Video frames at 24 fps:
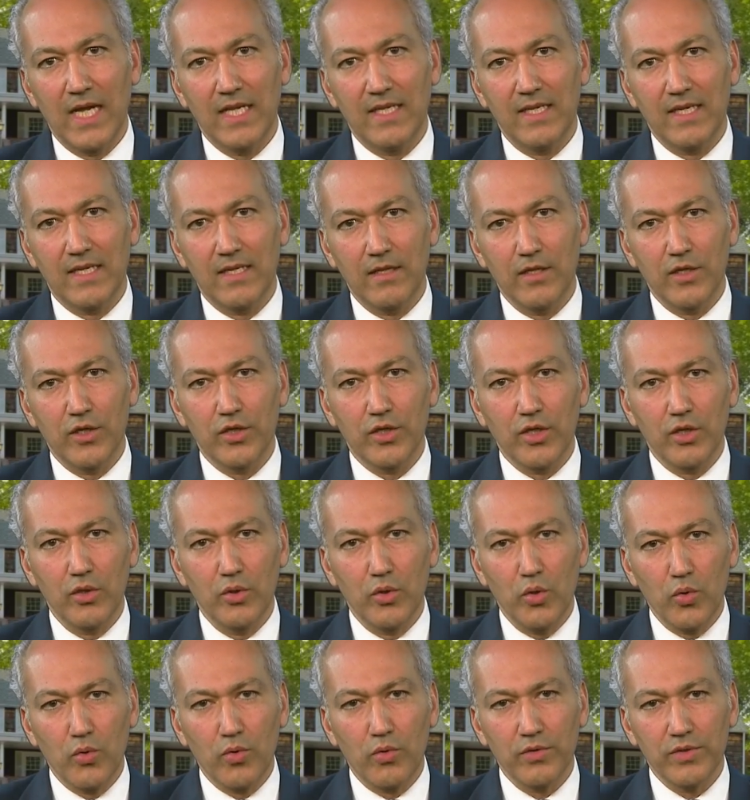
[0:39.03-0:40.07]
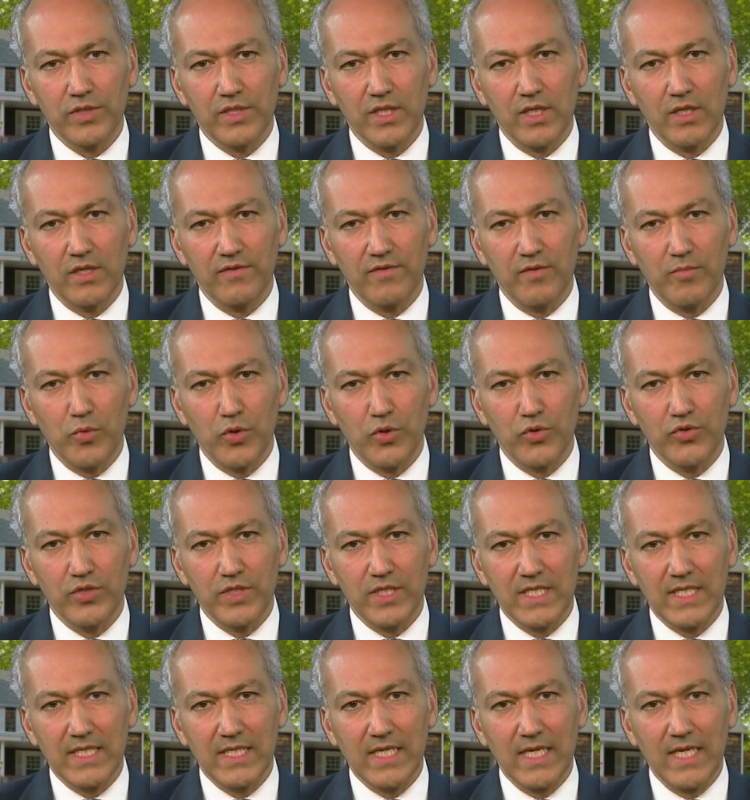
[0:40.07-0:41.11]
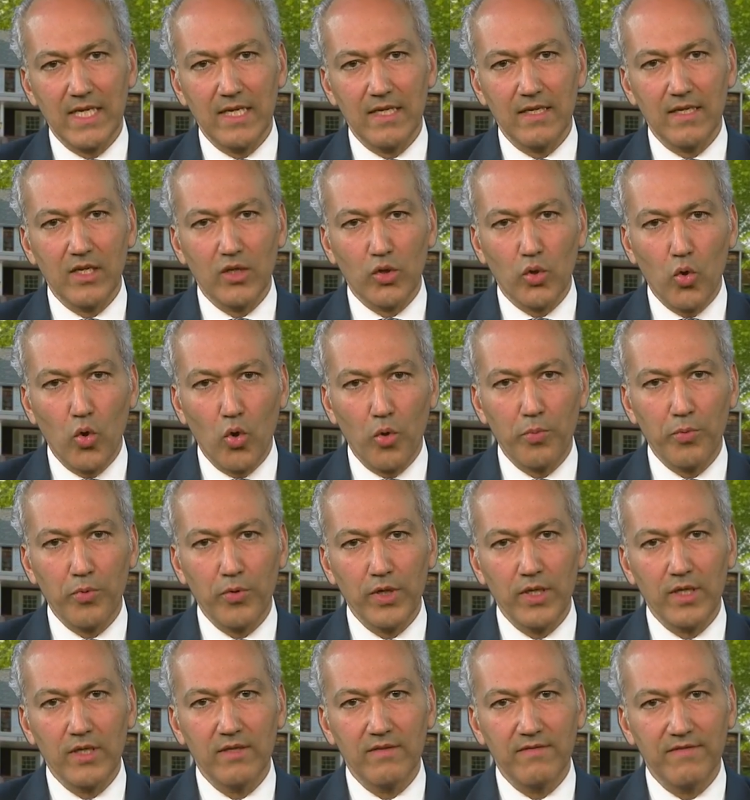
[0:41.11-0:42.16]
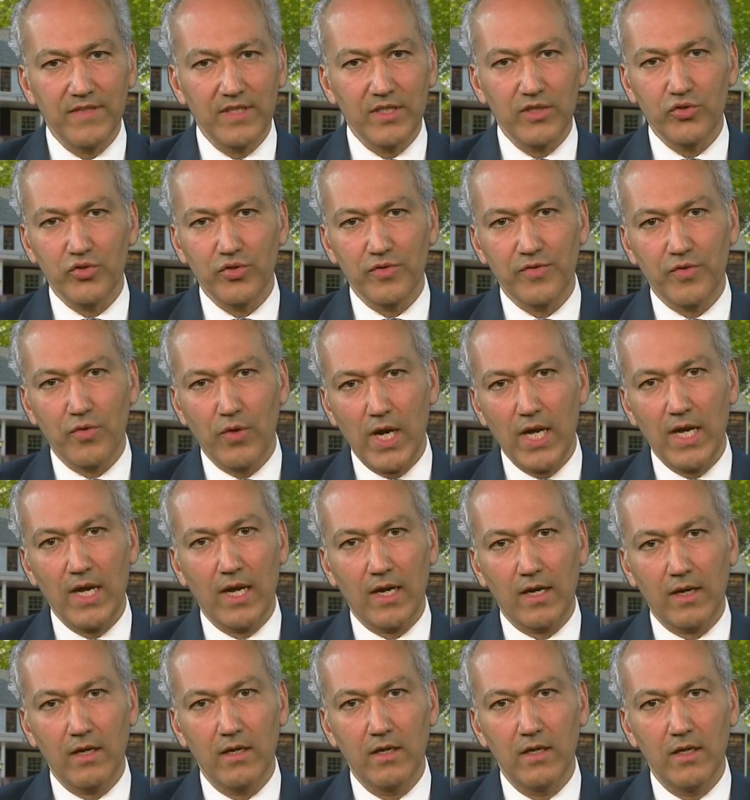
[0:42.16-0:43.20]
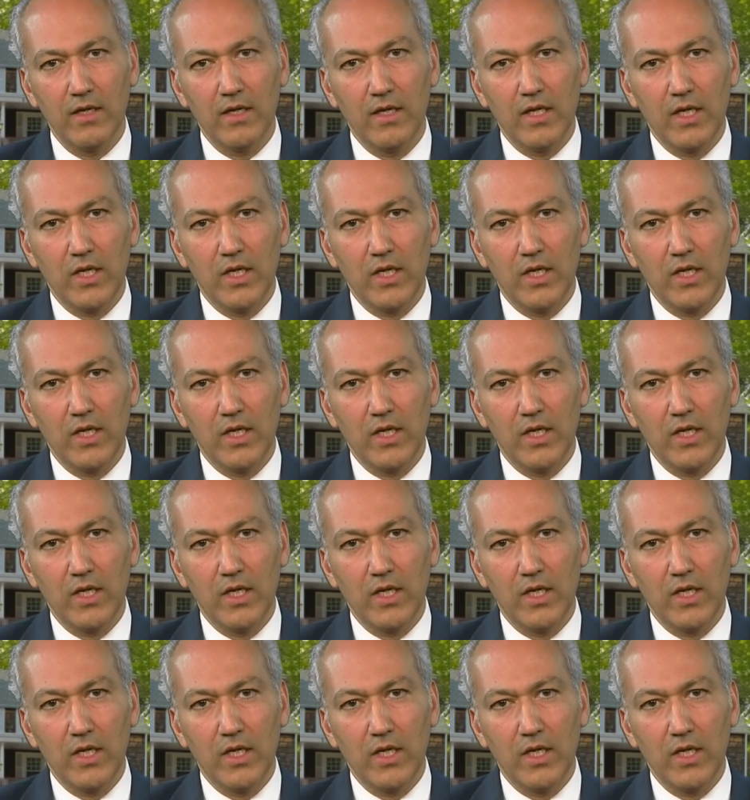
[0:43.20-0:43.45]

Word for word: I declared a local state of emergency in an incorporated village of Great Neck,